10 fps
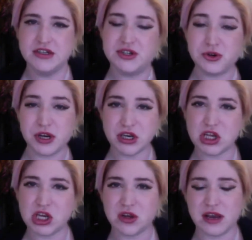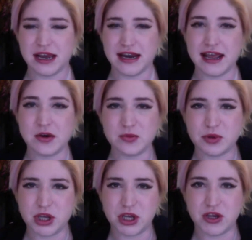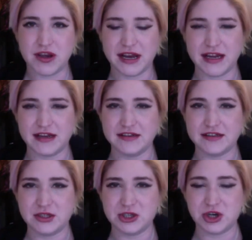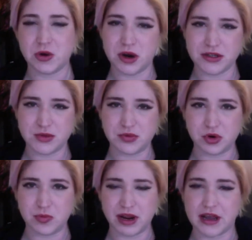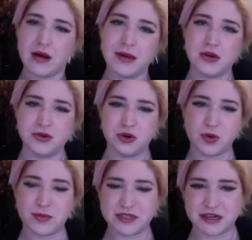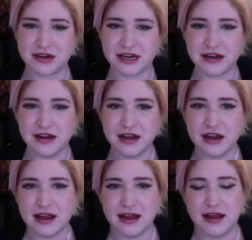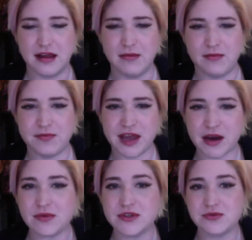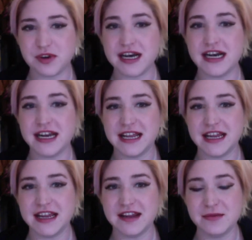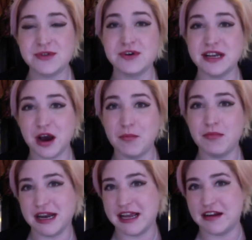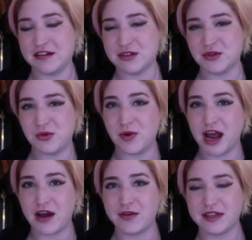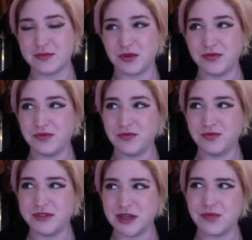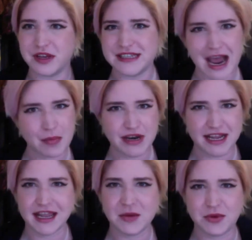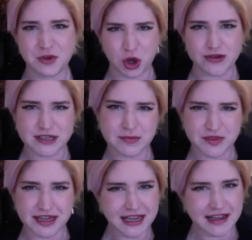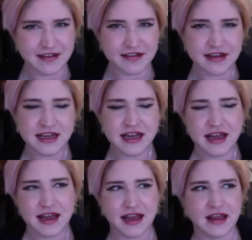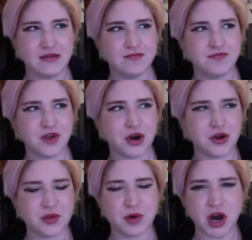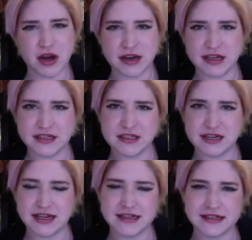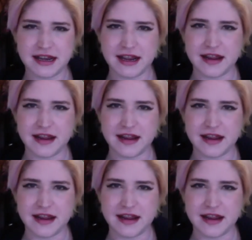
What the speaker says: join you and help you and show our support by coming on your website. That was really, it was really humbling. I just thought, wow, that something's happening here. We've got something here. Our other partners is